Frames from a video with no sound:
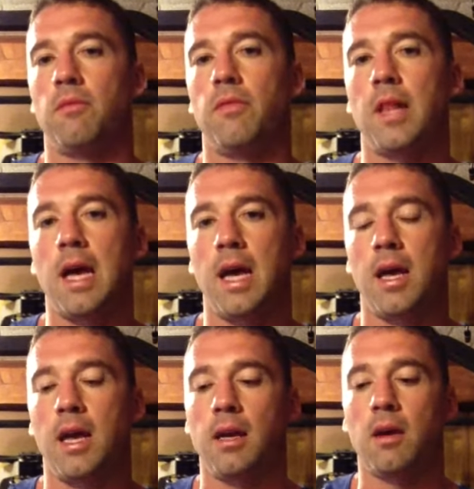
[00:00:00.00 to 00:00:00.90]

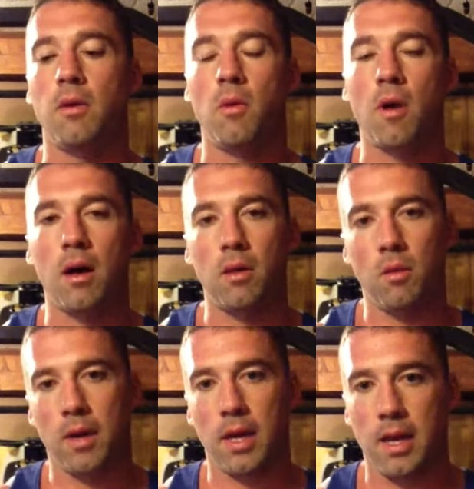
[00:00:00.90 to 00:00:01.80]
flat and go all the
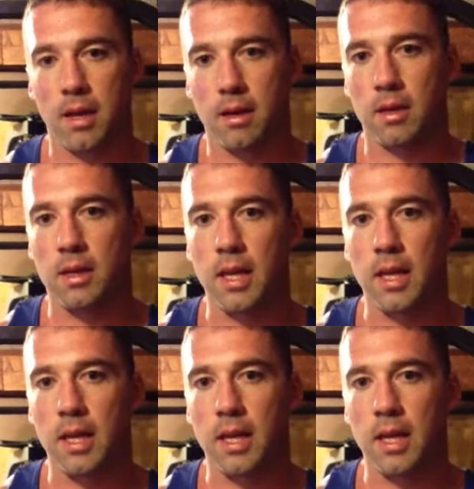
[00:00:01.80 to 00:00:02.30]
way down to